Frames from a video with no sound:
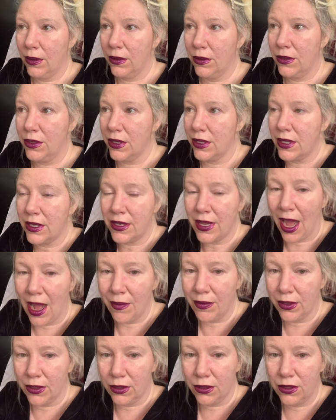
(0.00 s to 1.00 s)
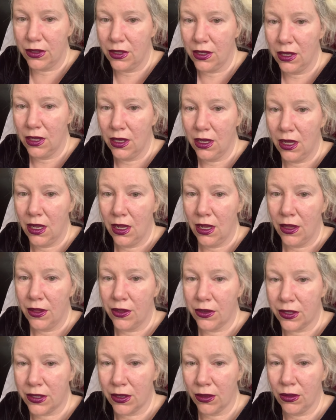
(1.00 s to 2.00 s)
just savage.
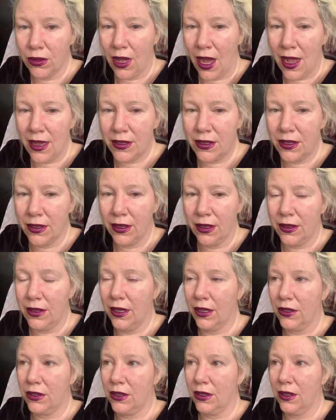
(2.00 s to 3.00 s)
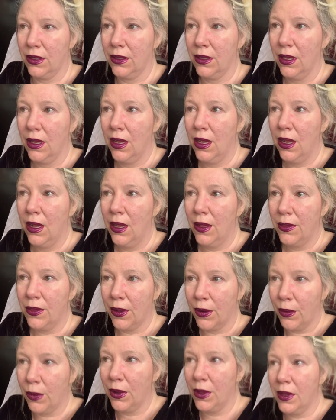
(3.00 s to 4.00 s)
They're so lost in addiction.
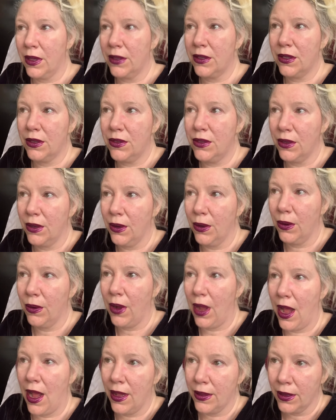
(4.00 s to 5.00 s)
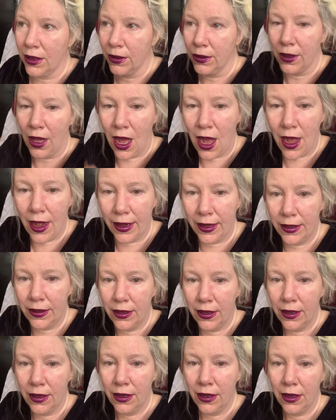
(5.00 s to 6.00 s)
They're willing to do and
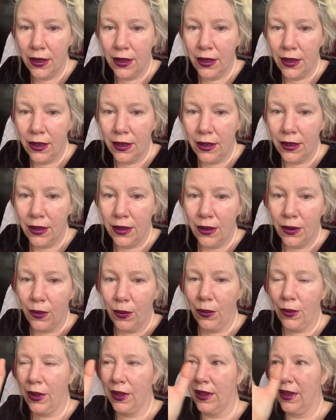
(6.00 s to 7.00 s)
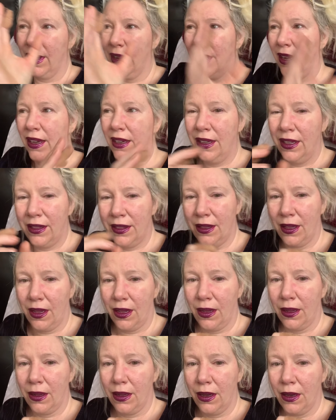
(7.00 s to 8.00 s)
align with
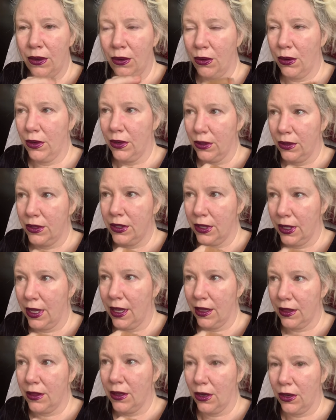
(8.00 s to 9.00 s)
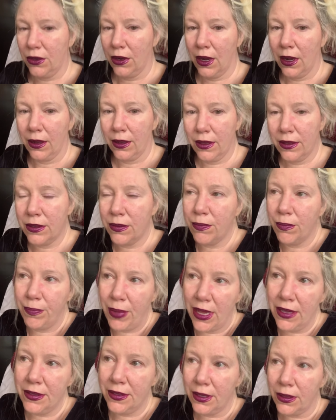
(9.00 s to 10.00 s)
anything in order to get their drug. It's
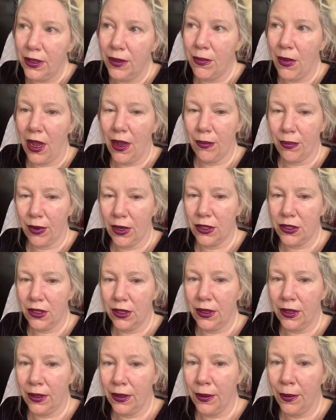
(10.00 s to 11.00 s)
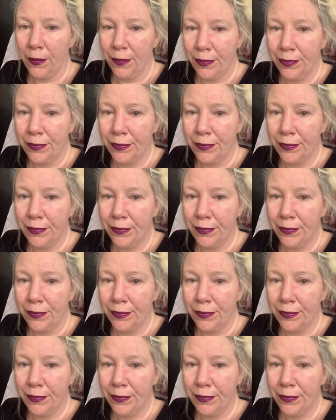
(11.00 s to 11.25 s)
basically my impression here